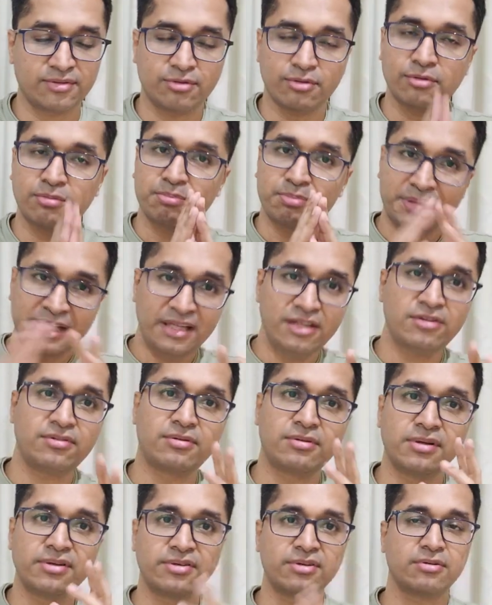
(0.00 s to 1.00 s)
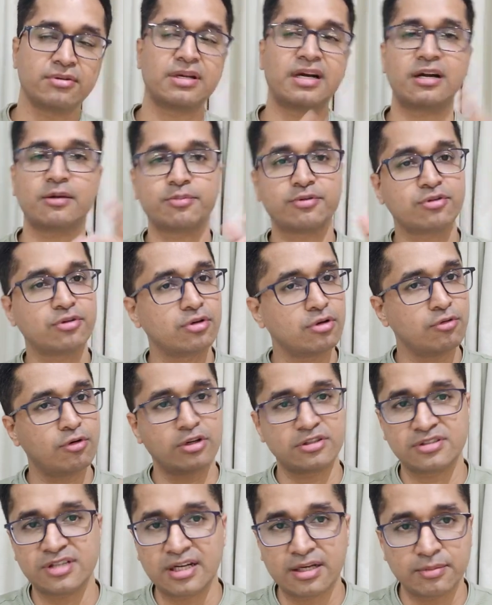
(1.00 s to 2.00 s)
So please listen to that episode or
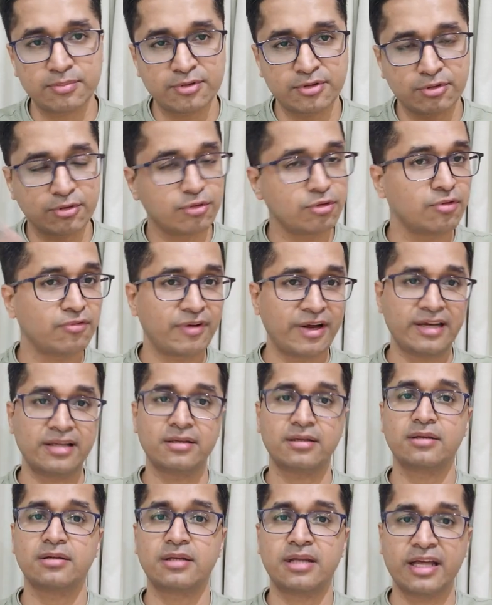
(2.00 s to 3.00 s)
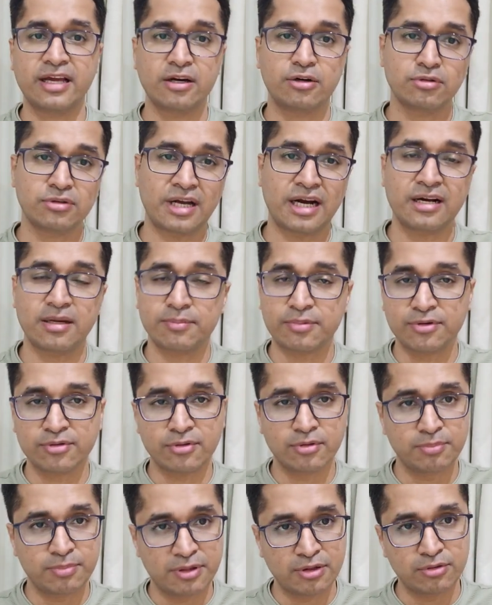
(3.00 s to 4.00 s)
watch that episode. You'll find the link to that
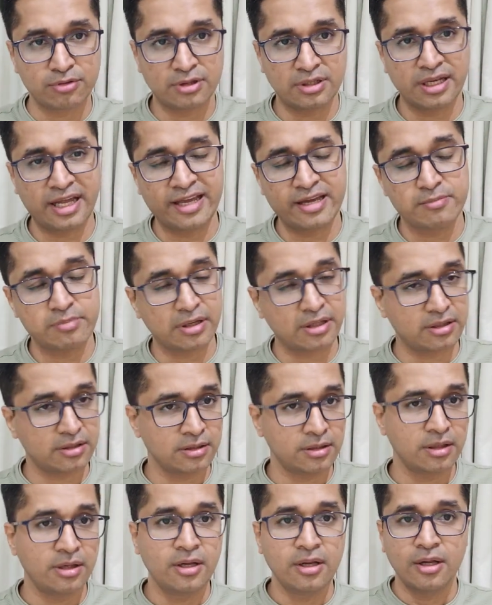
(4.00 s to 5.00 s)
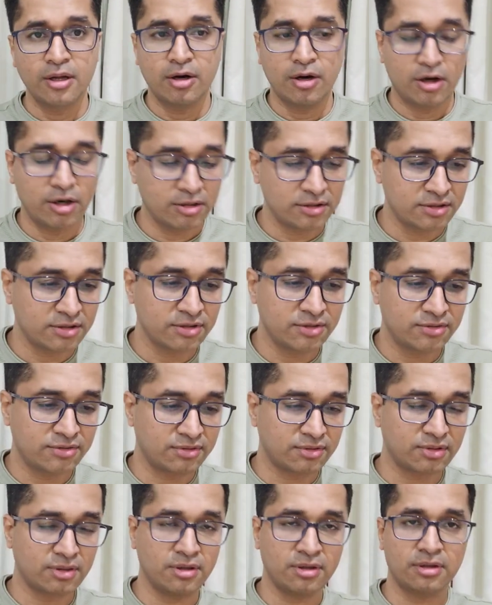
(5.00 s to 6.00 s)
episode below the like button on
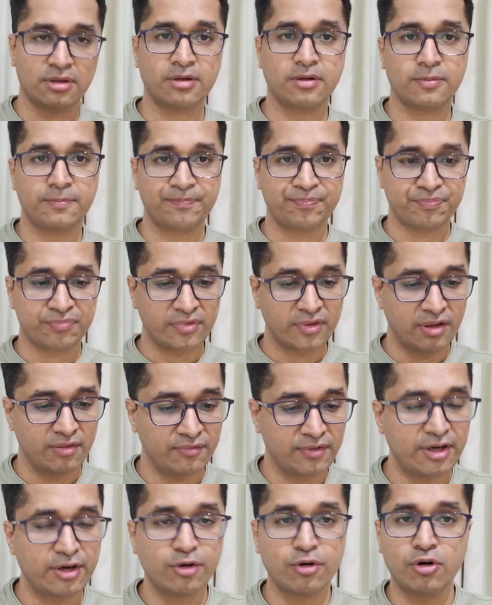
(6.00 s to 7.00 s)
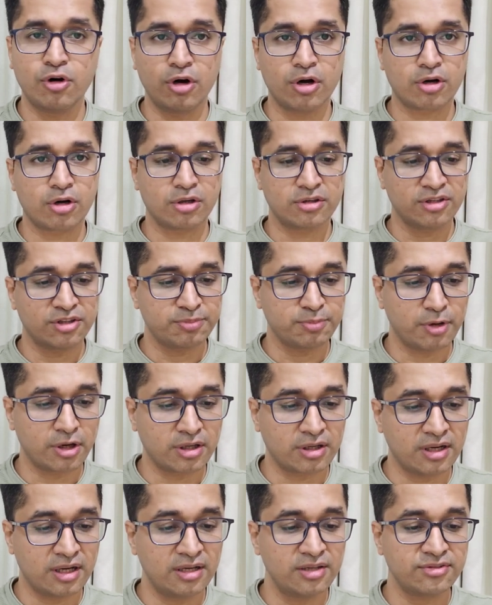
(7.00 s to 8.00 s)
this video or on this
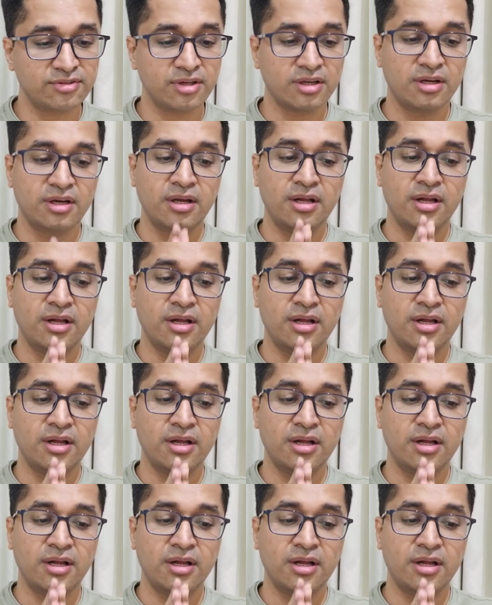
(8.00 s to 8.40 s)
podcast.